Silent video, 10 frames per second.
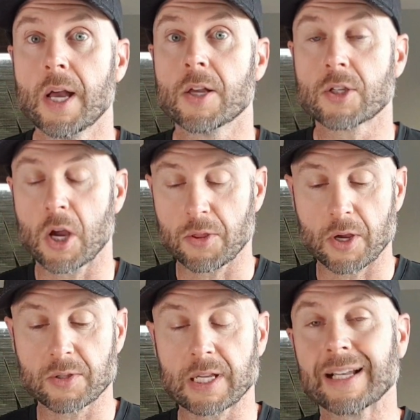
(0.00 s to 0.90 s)
So
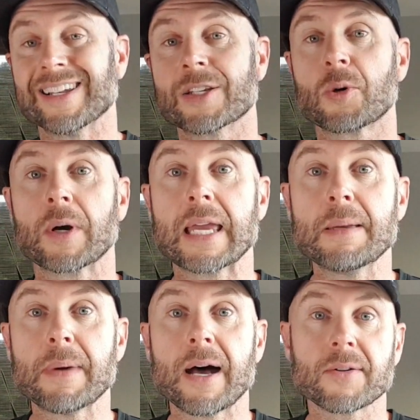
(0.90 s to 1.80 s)
those little
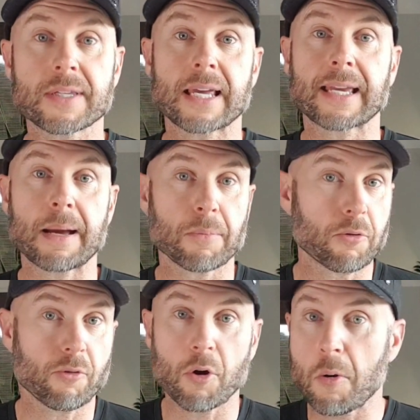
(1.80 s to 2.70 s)
emails that come
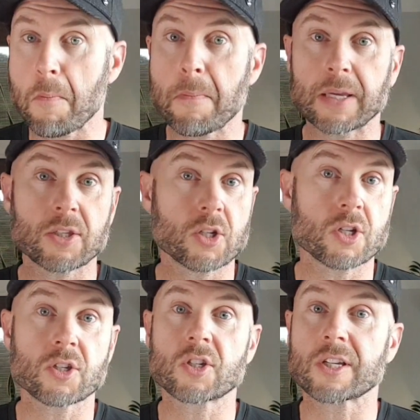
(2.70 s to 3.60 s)
through,
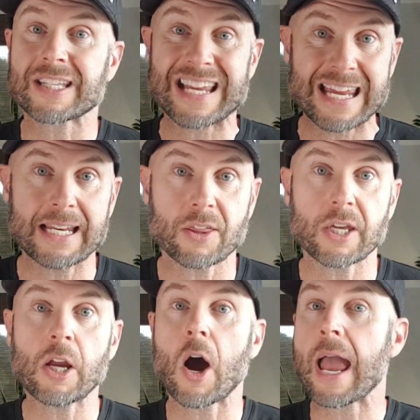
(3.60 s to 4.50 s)
messages, just
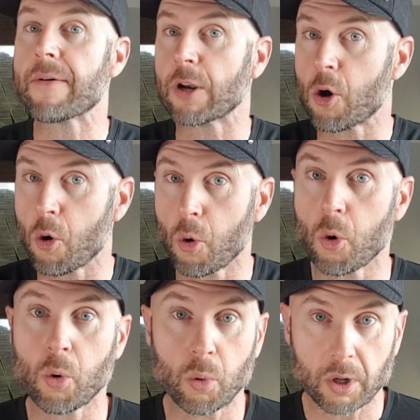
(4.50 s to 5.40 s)
anything, I have it
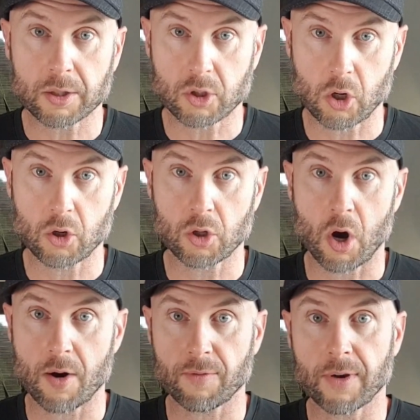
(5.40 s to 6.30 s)
all turned
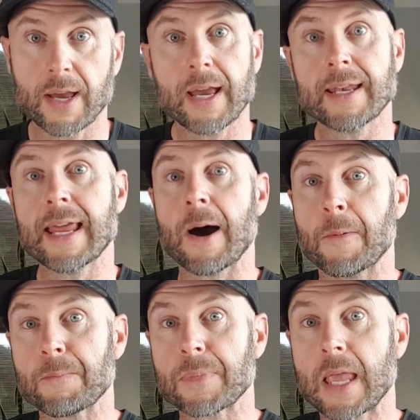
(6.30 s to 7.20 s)
off.
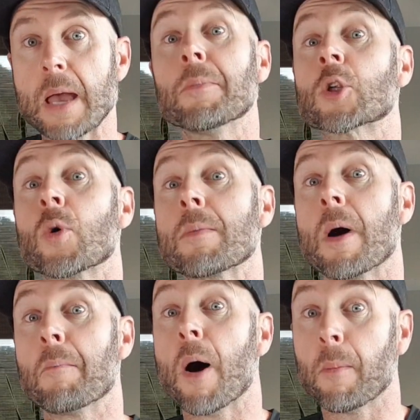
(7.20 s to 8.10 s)
Now, in between
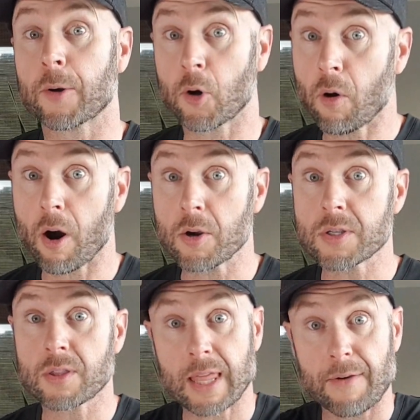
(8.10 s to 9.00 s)
my
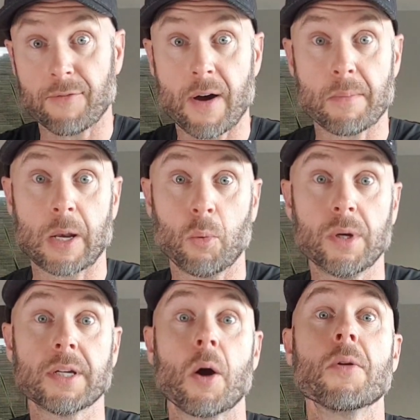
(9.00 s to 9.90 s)
Pomodoros, that 5-minute
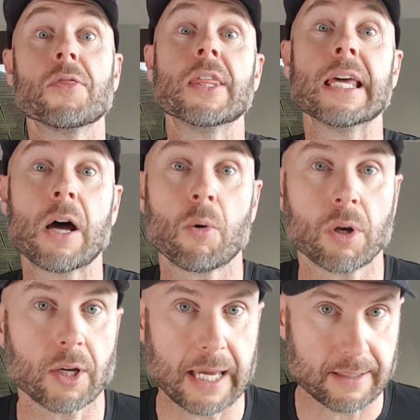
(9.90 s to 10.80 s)
window, then I'll
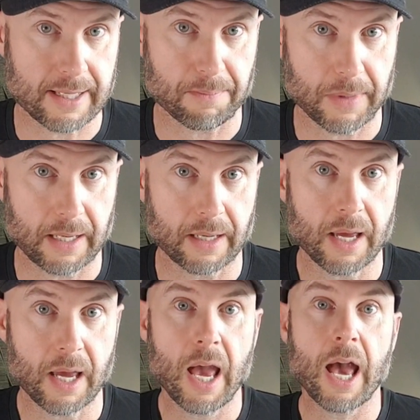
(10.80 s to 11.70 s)
look at something.
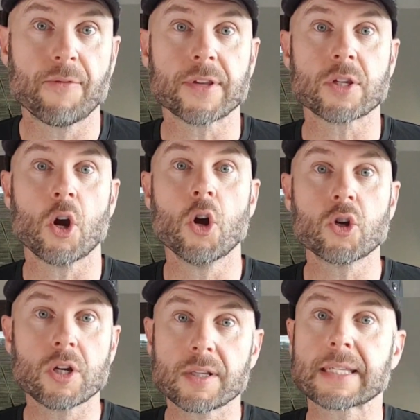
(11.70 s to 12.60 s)
If it's
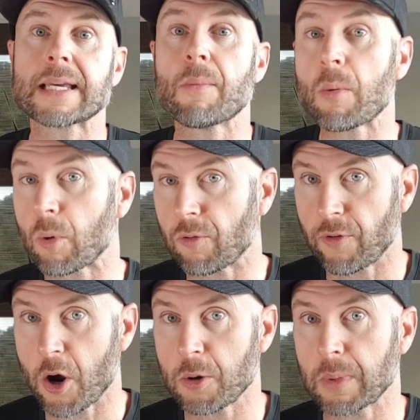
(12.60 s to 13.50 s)
urgent, someone will
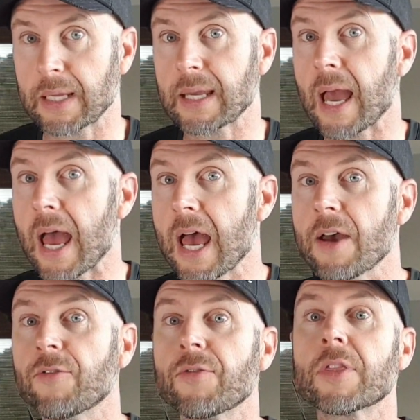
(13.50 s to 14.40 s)
phone me.
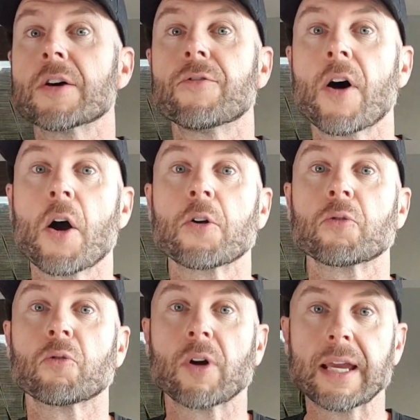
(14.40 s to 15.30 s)
If the phone
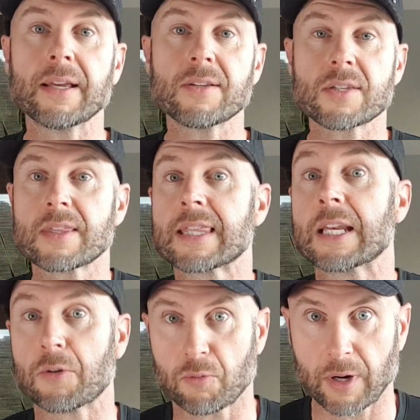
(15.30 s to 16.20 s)
rings, then
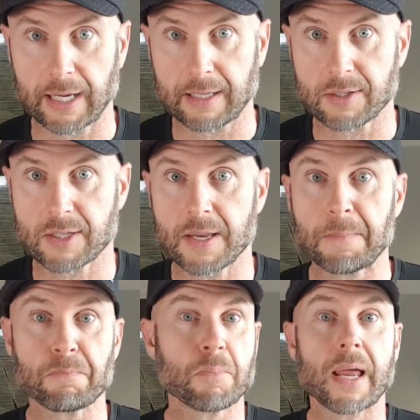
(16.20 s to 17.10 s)
it rings.
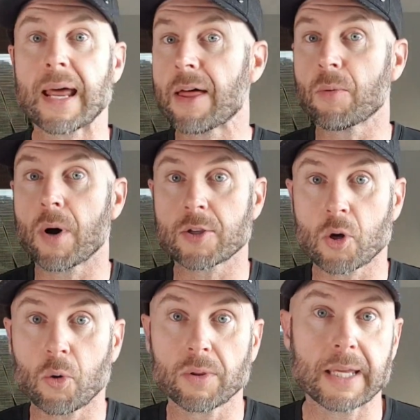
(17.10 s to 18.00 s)
But otherwise,
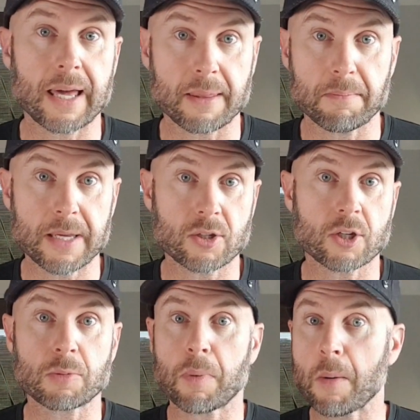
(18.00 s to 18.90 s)
all the other
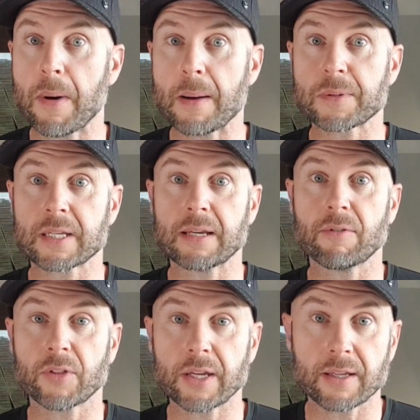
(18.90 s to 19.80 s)
message pop-ups and
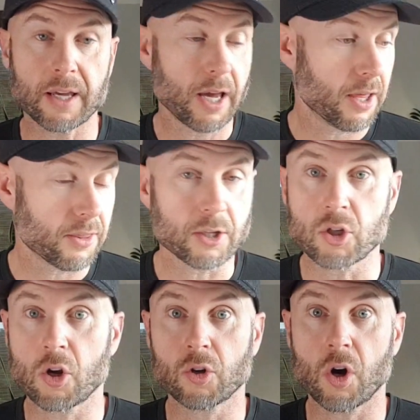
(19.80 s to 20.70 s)
everything, they're
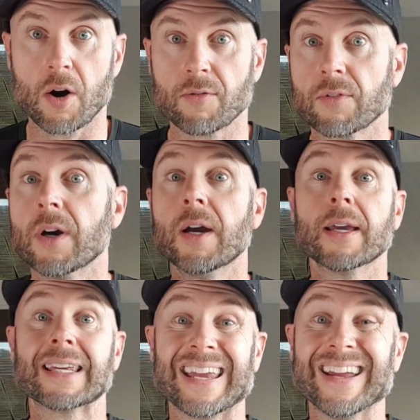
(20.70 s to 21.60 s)
turned off.
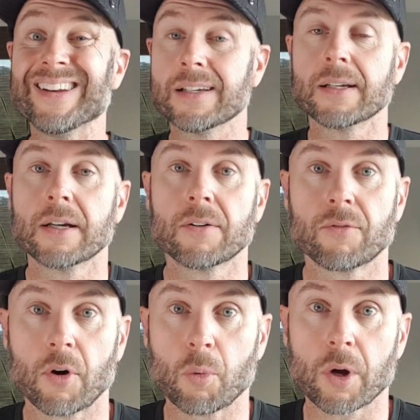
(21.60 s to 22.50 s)
Again,
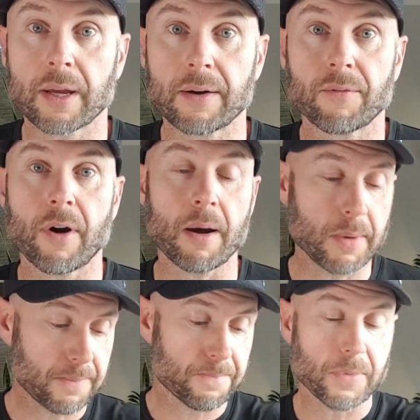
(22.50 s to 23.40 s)
for a working
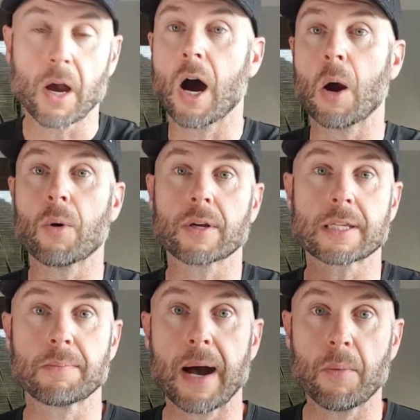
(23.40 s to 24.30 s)
environment, I wear a
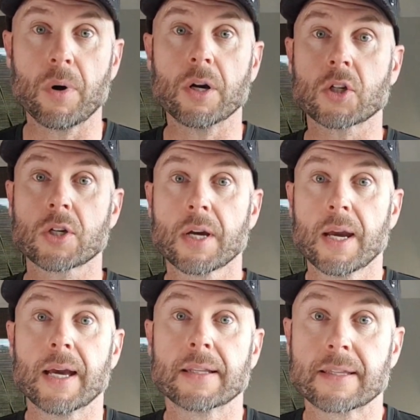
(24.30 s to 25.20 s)
smartwatch.
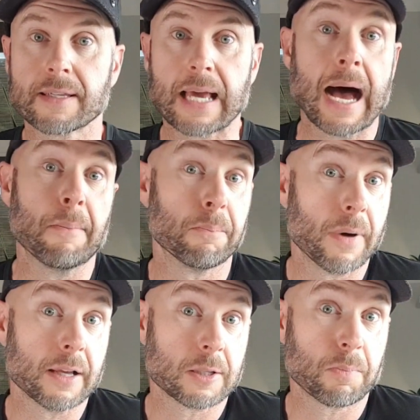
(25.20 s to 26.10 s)
It's
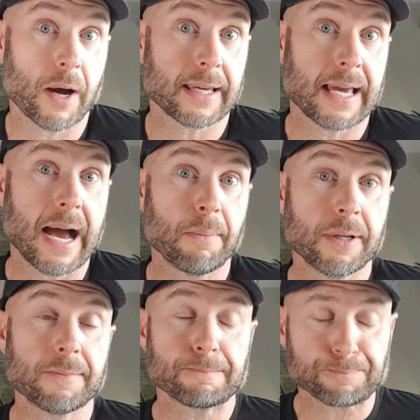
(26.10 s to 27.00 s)
by Garmin.